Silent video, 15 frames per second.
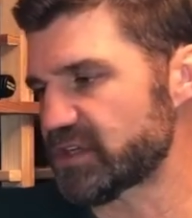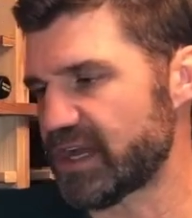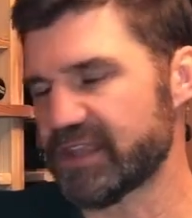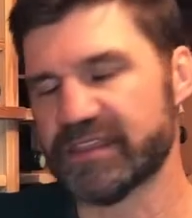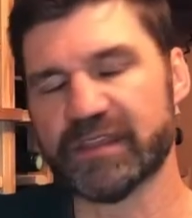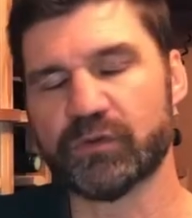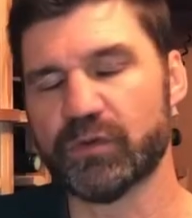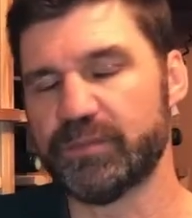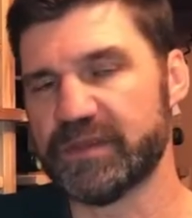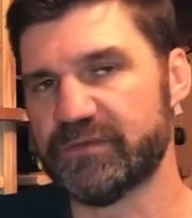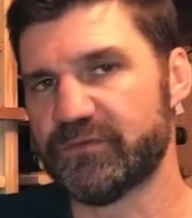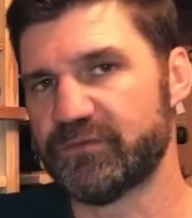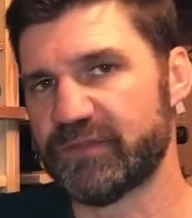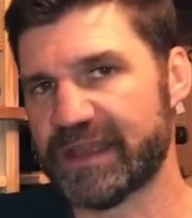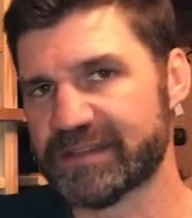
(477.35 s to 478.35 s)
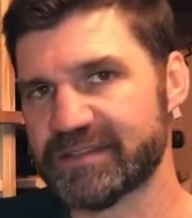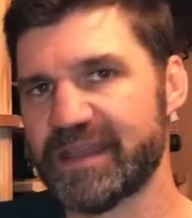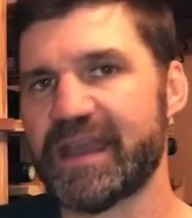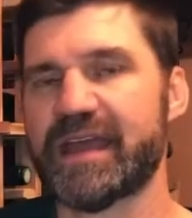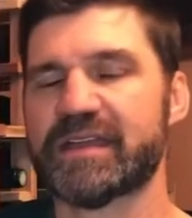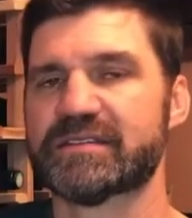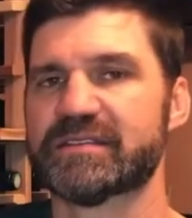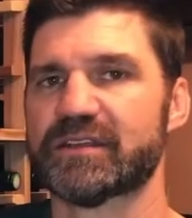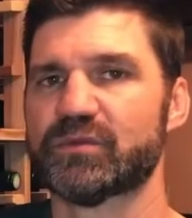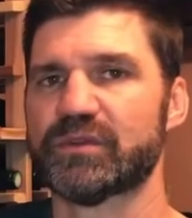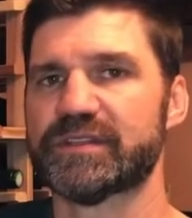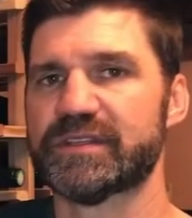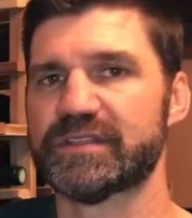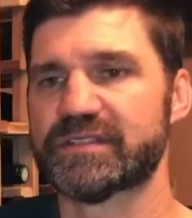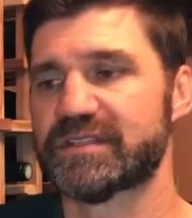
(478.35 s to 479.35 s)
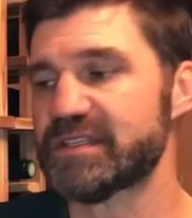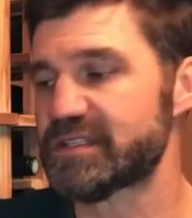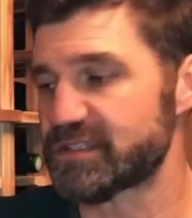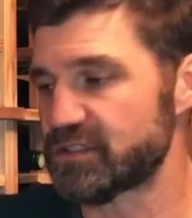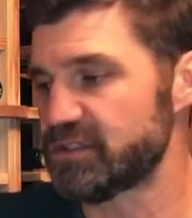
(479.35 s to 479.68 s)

I think would be fantastic with this.